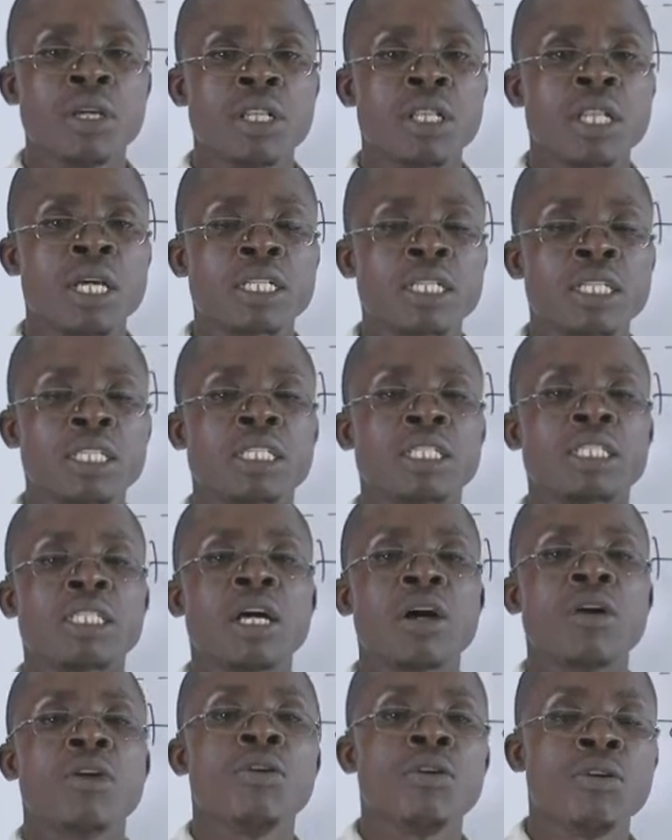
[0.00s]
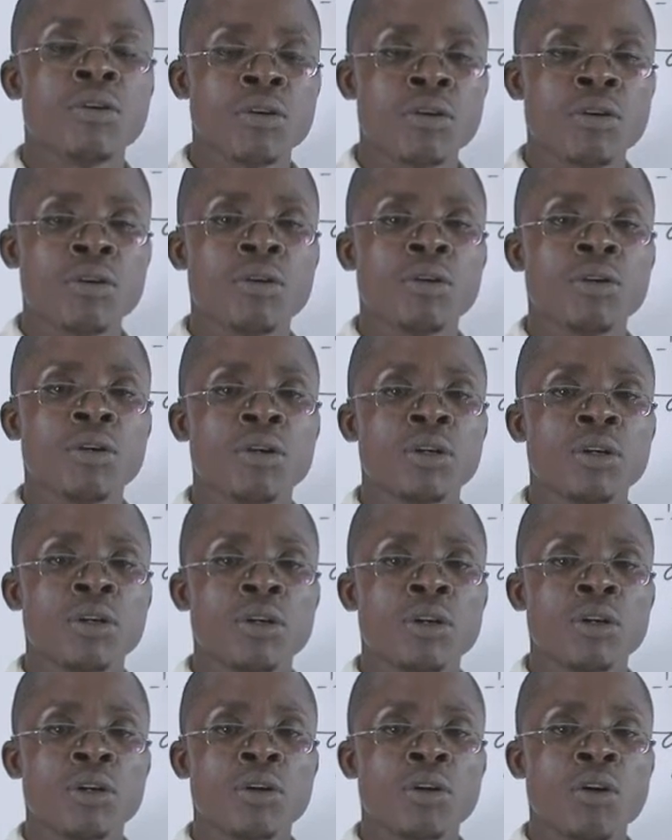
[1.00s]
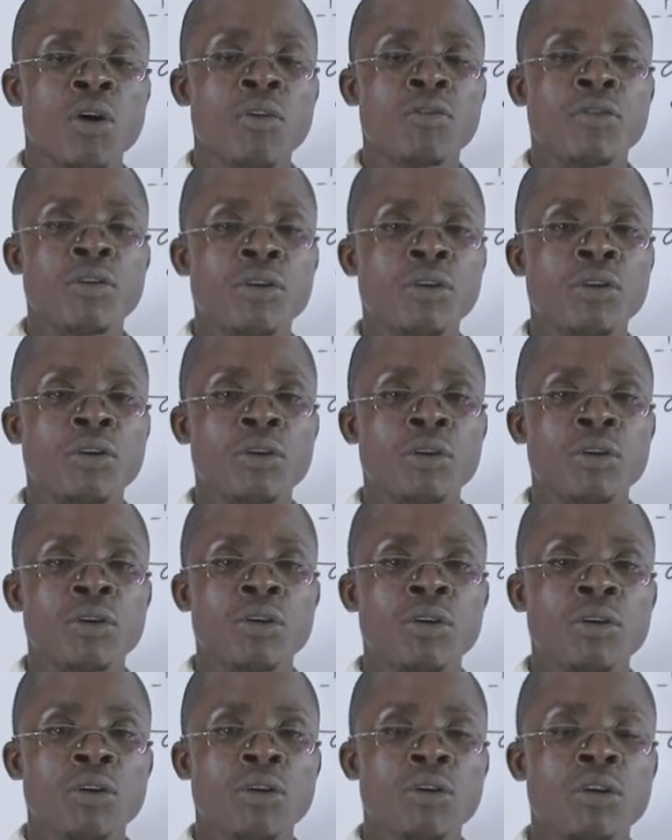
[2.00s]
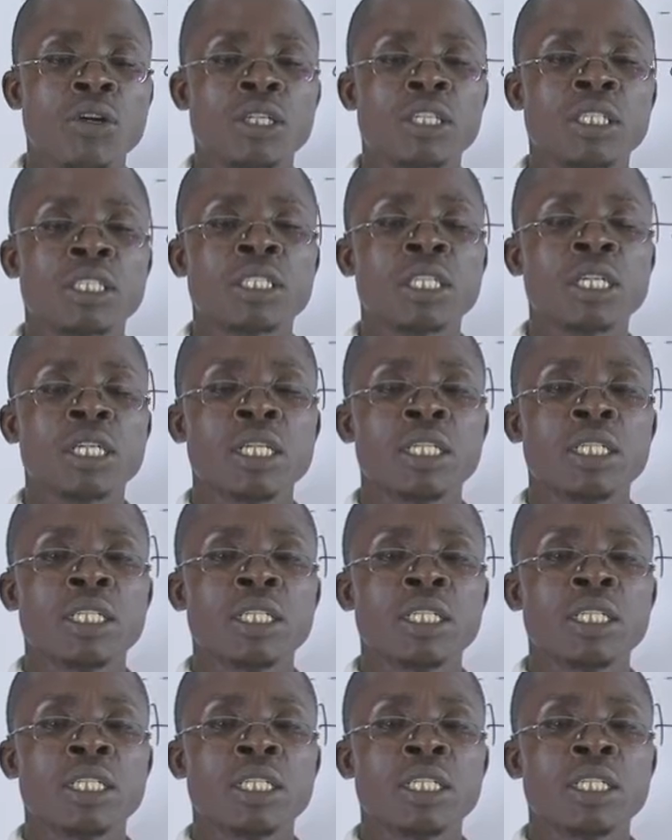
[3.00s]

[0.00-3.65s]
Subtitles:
that it is now oval or it is